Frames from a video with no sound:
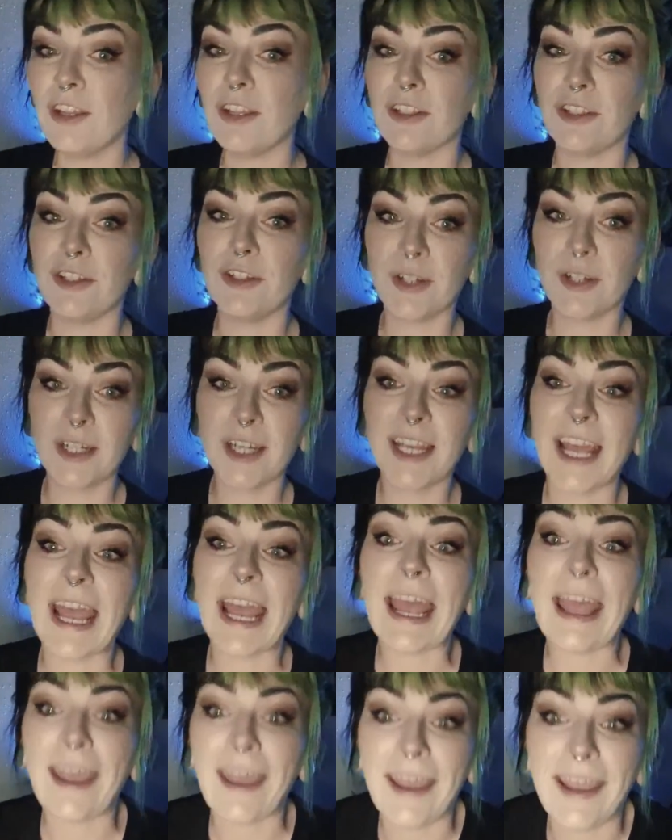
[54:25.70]
you're gonna
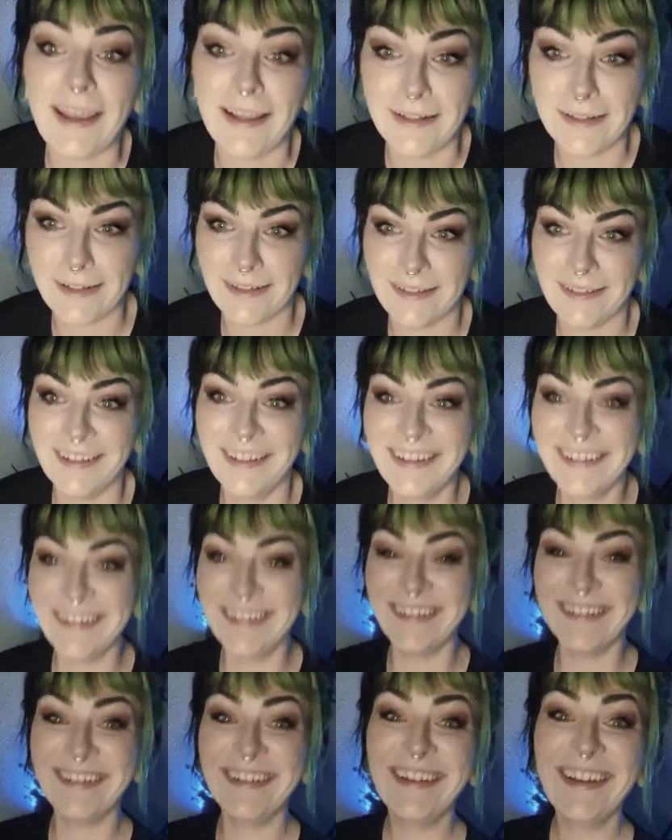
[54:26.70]
hate.
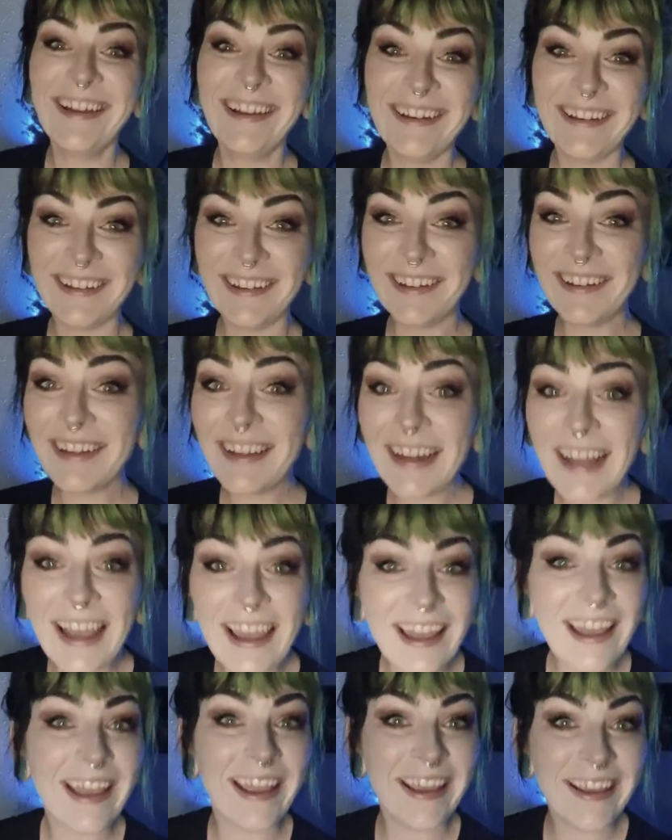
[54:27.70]
You're
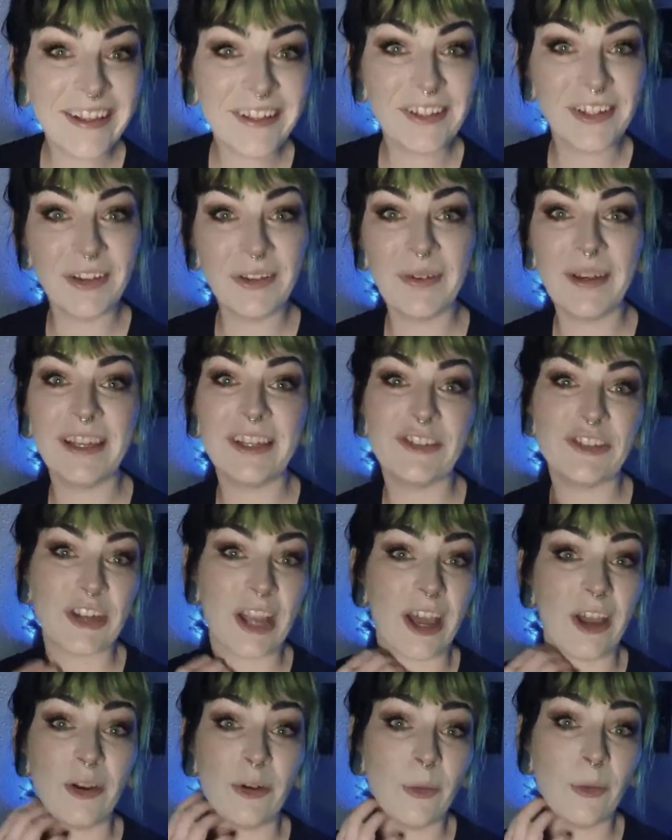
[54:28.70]
gonna hate doing
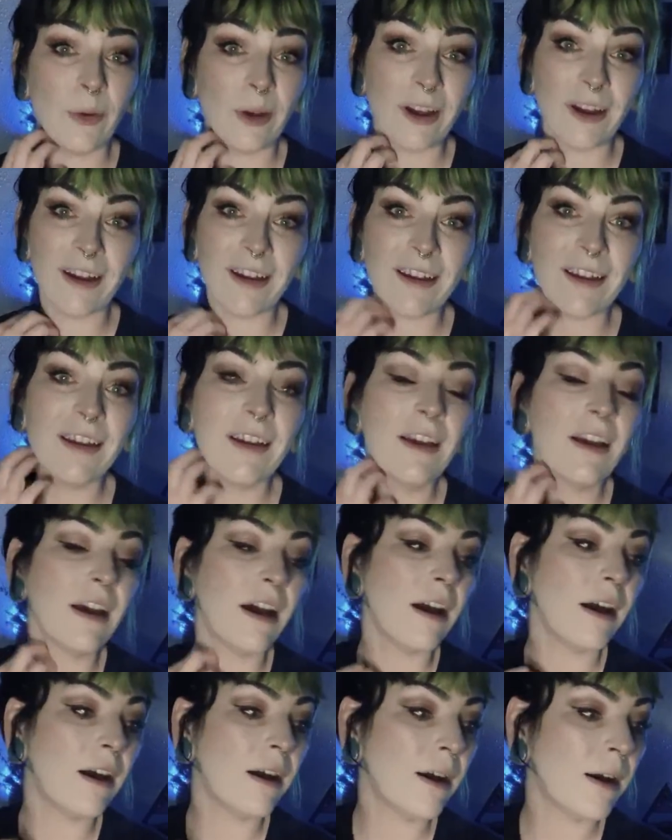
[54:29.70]
shadow work.
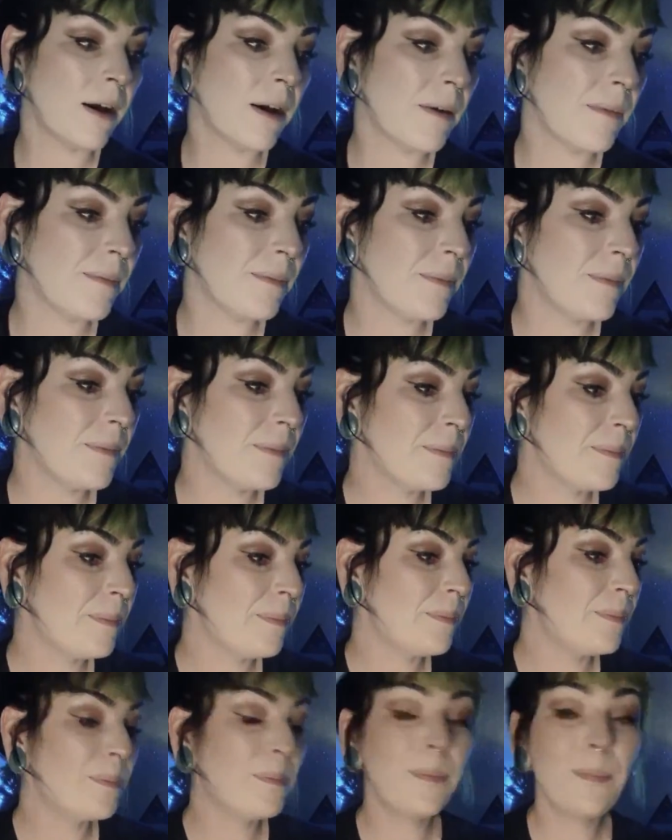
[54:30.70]
Um,
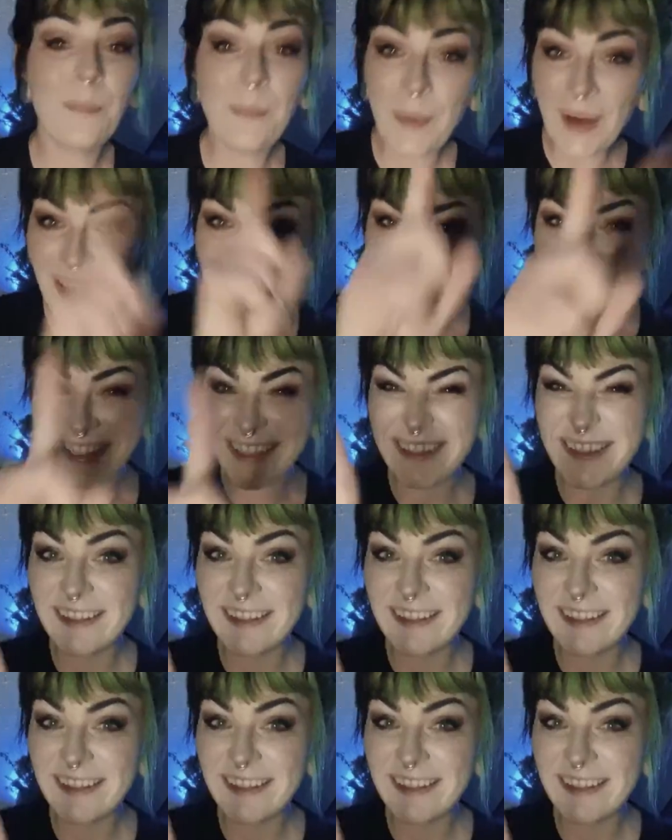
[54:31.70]
but it's